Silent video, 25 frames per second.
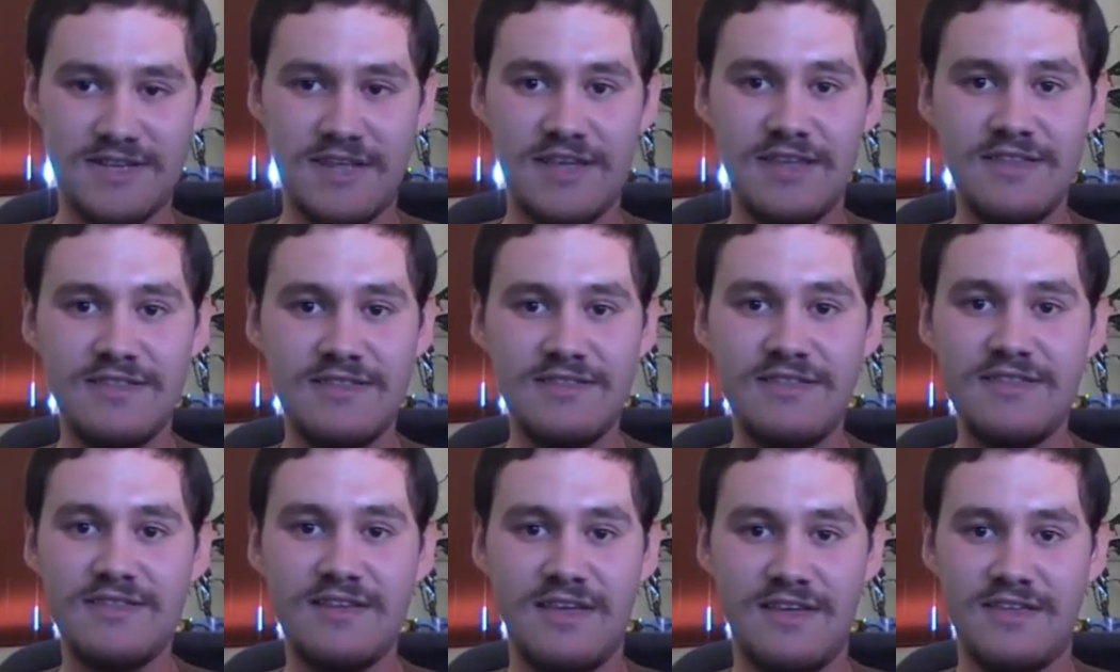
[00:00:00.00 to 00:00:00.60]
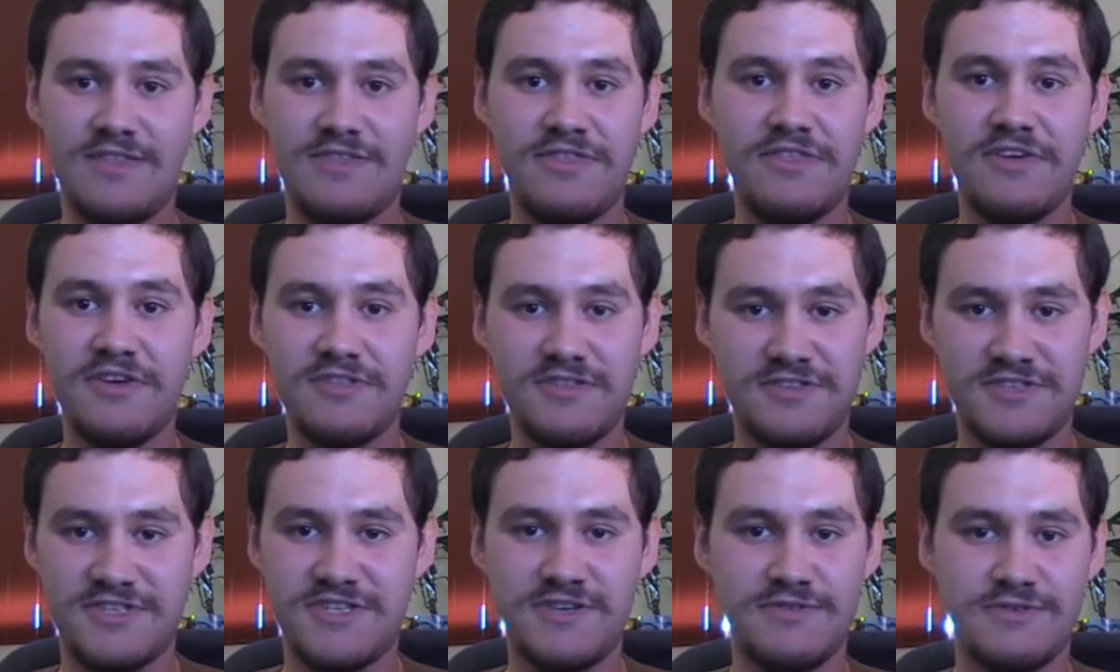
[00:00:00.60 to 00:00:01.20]
I
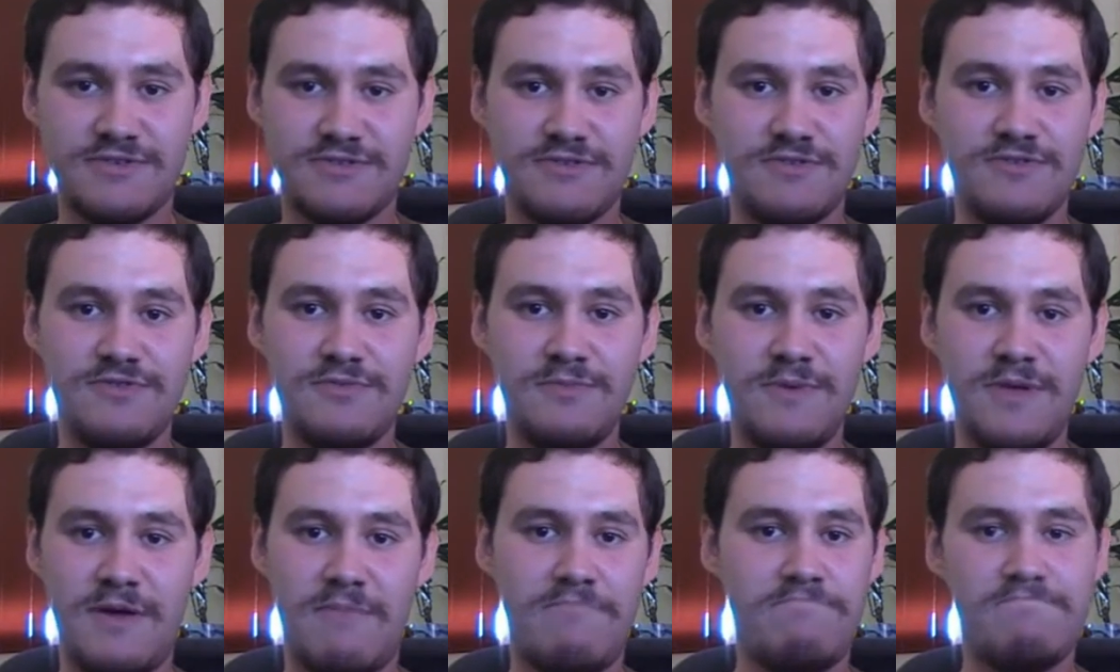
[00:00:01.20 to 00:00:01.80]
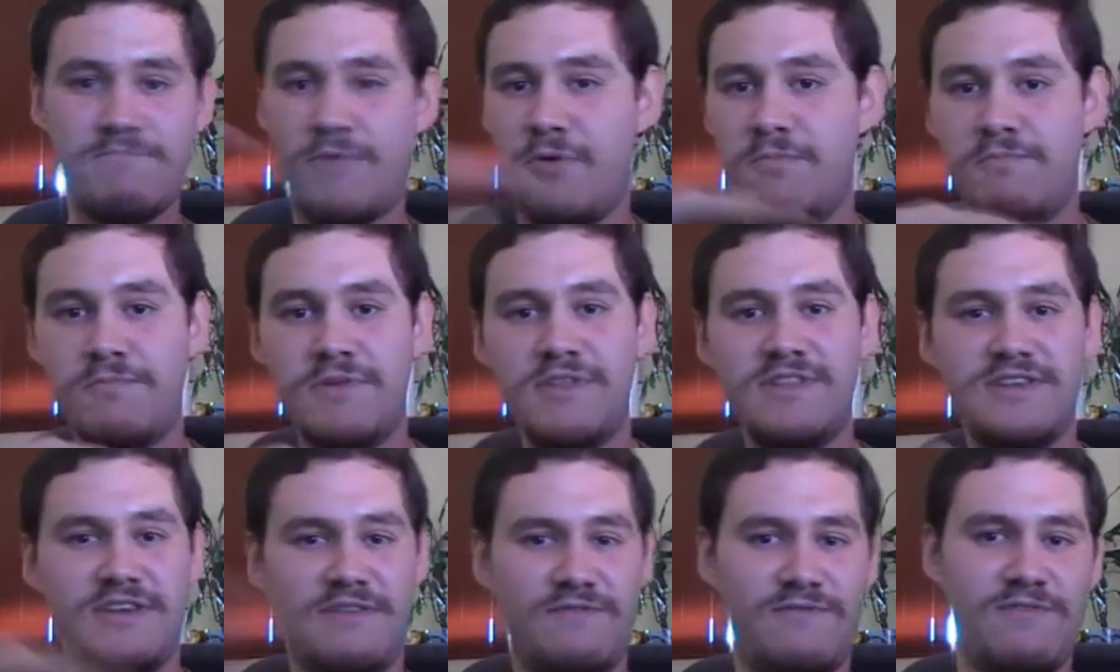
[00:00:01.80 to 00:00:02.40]
thought she was going to be a
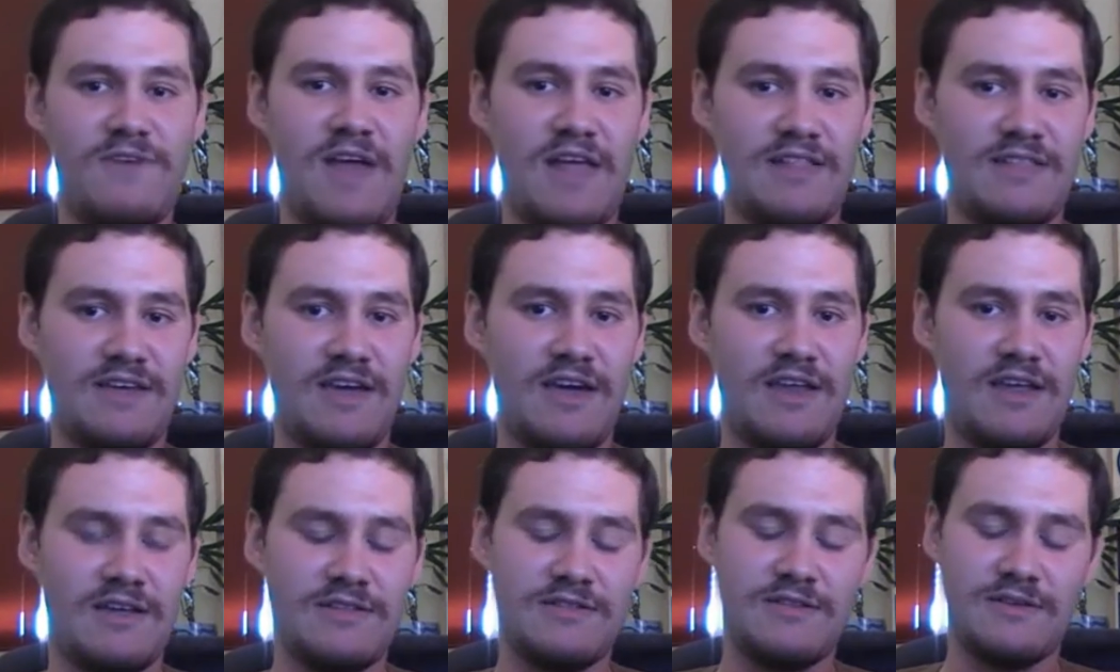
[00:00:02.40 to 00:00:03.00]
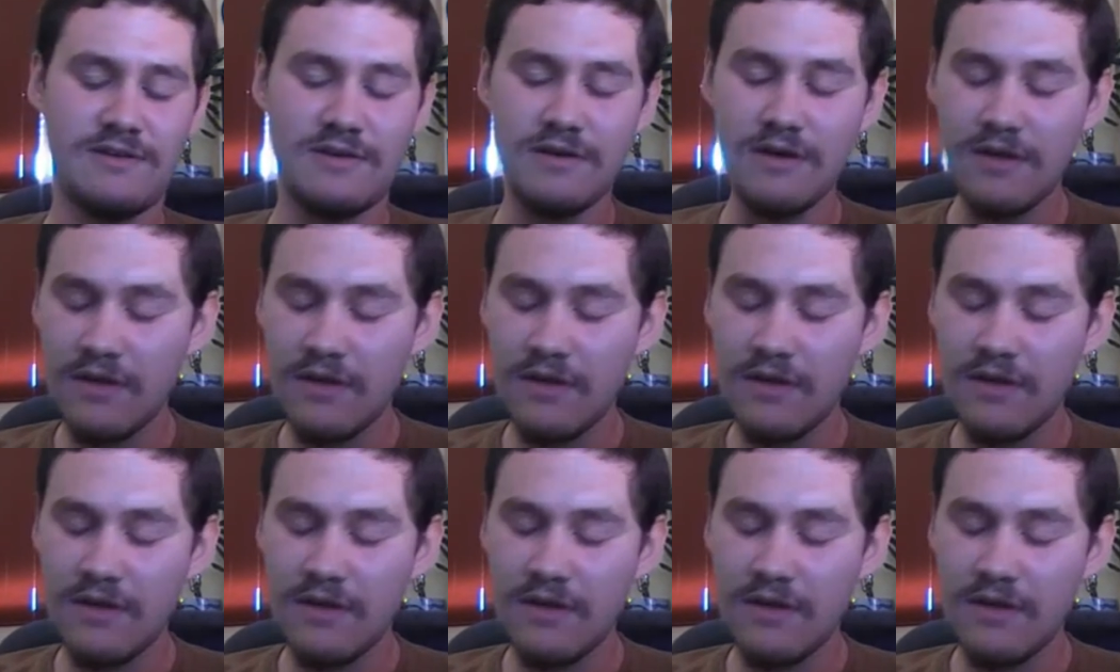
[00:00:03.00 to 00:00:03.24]
completely flat character.